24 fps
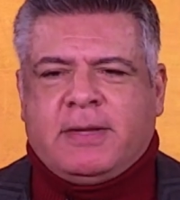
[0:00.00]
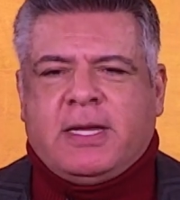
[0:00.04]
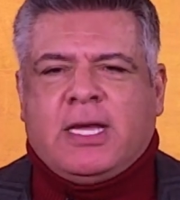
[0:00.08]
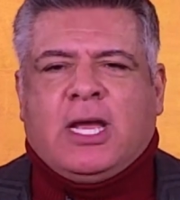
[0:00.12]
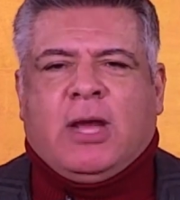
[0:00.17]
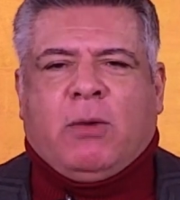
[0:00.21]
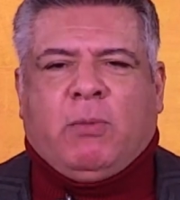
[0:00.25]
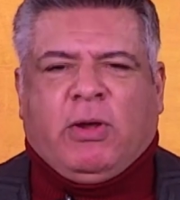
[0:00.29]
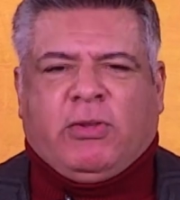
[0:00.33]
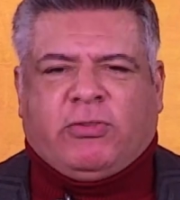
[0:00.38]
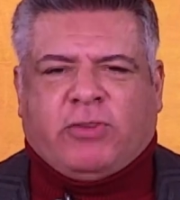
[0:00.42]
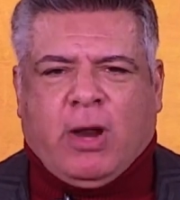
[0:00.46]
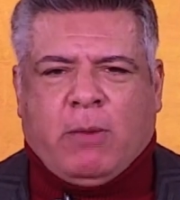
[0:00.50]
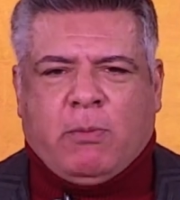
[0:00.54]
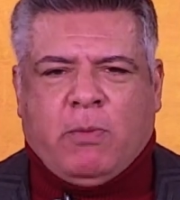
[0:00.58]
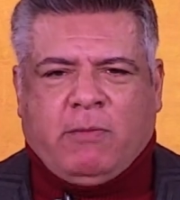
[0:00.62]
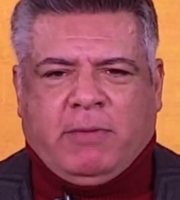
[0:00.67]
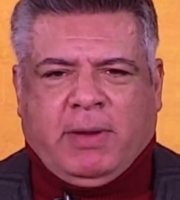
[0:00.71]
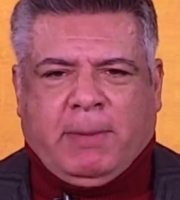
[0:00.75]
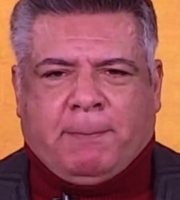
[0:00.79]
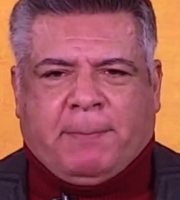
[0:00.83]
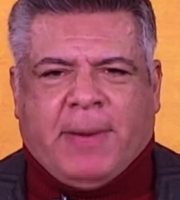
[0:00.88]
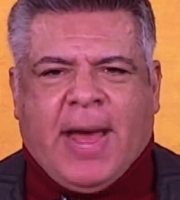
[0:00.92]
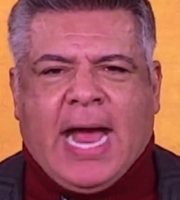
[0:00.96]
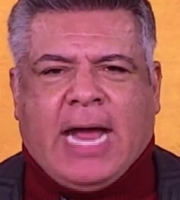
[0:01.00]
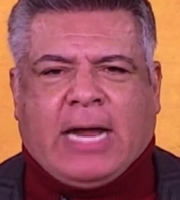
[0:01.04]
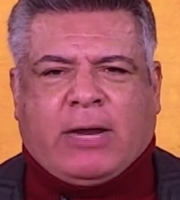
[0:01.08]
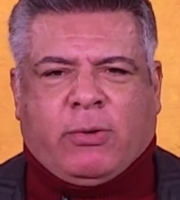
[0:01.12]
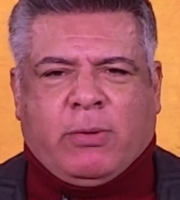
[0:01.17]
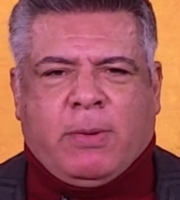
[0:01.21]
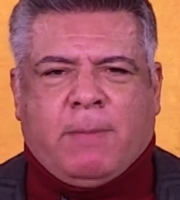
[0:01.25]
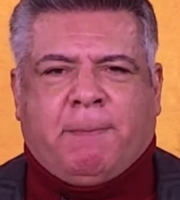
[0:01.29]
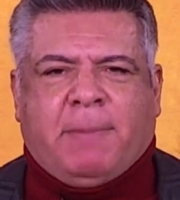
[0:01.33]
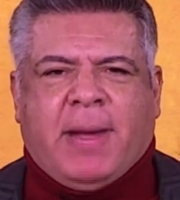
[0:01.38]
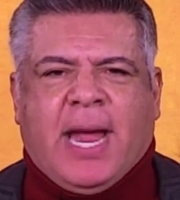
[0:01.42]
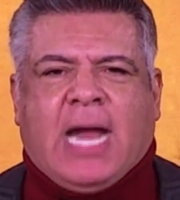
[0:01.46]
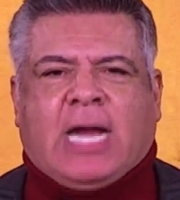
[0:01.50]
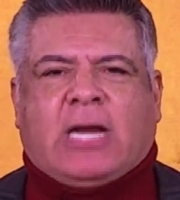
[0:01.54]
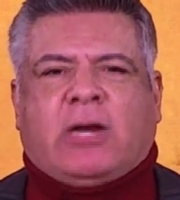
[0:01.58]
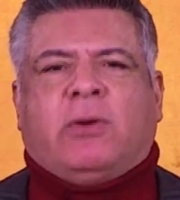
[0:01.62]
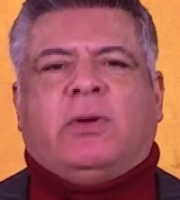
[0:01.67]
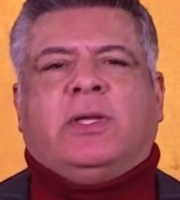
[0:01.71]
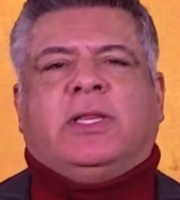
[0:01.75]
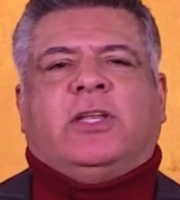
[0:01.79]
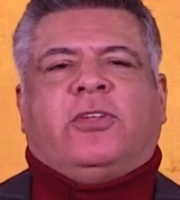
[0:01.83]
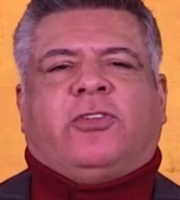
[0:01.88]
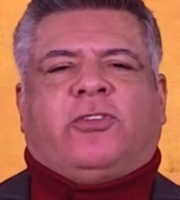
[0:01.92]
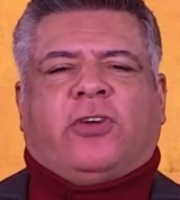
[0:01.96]
We start moving backer and backer
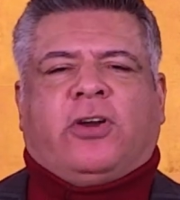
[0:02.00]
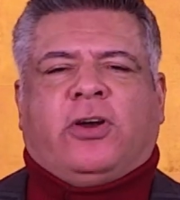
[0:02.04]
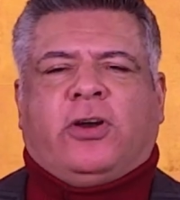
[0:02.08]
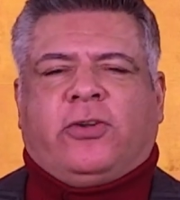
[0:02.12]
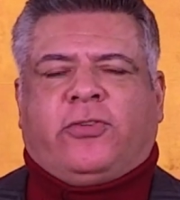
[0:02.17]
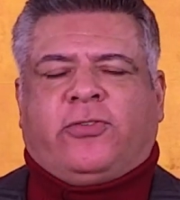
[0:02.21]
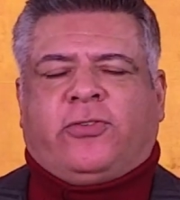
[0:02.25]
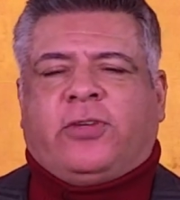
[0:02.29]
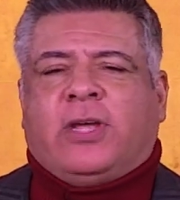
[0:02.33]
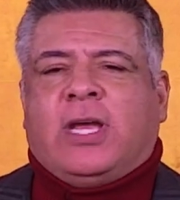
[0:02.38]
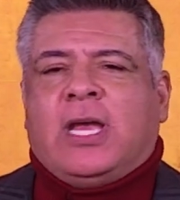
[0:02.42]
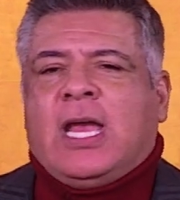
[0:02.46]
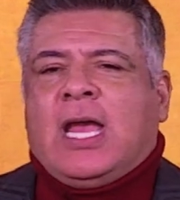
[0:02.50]
in the church.